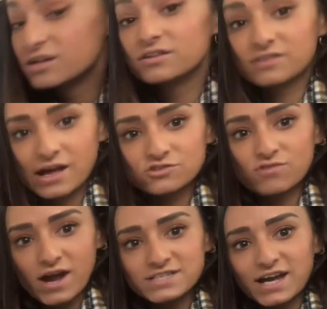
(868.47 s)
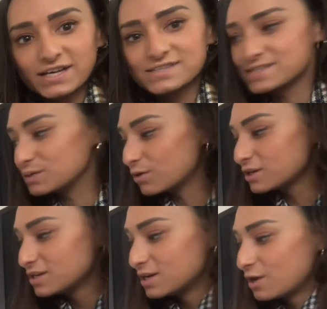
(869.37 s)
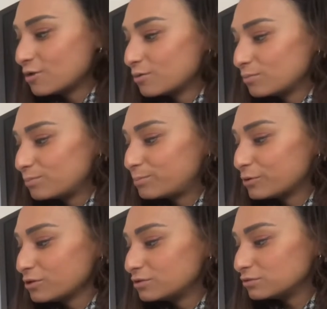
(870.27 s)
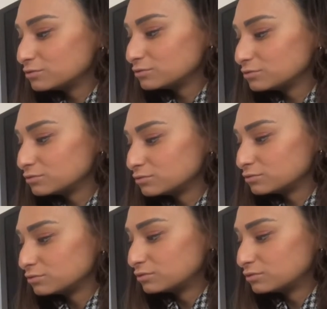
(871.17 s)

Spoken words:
That's right, I can see one. B-er-ite.